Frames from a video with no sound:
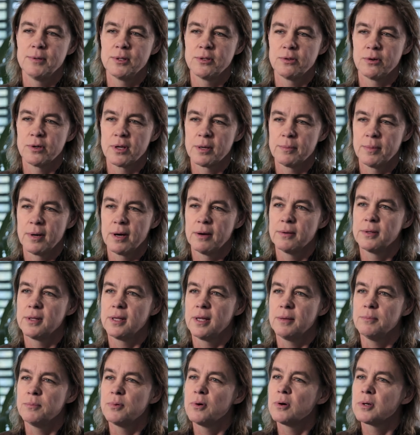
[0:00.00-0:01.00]
will talk about
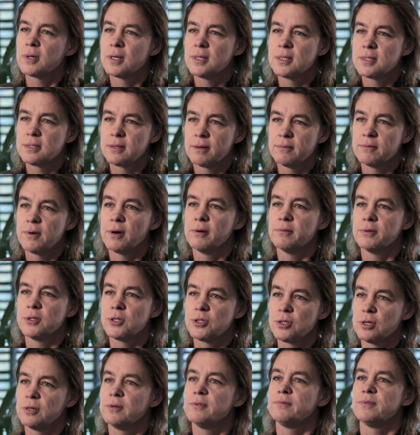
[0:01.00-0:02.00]
the importance of, of a
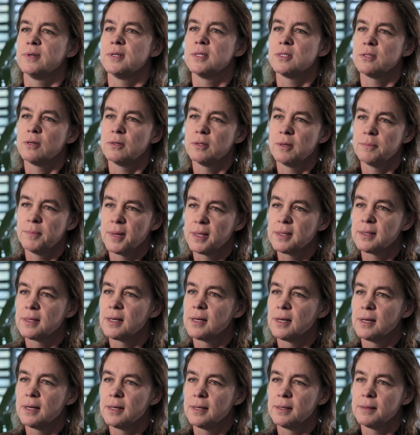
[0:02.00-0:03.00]
surface on the
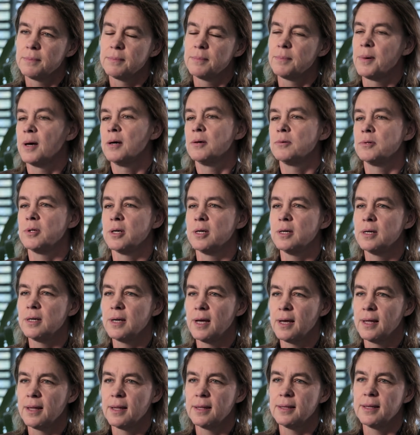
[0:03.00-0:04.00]
metal uh, powder
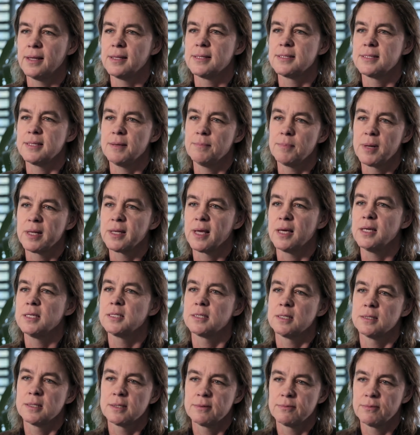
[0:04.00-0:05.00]
and its
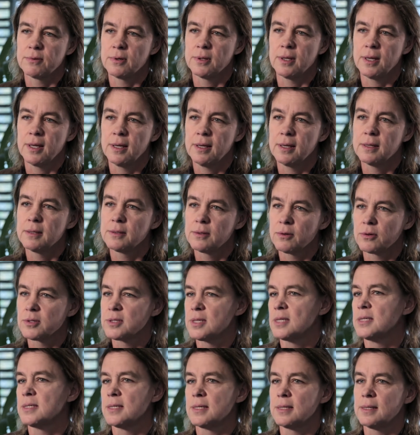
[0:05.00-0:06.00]
implications for the
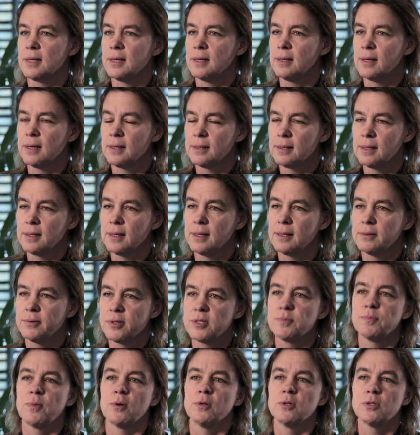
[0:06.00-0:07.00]
toxicity and the
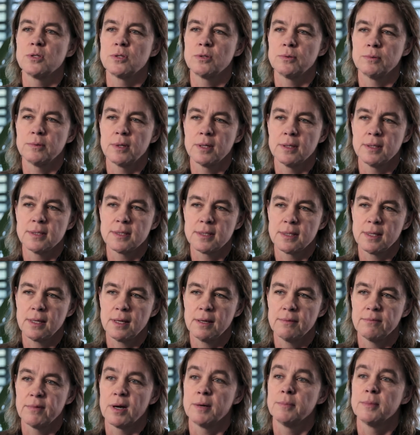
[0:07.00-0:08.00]
response towards
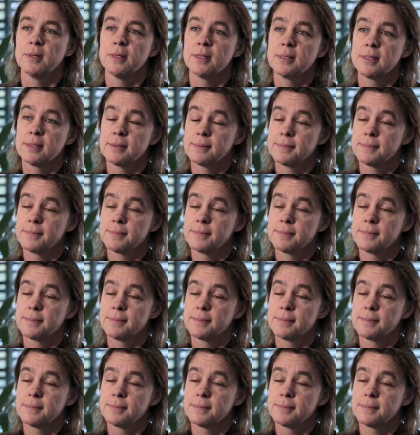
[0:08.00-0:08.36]
the environment.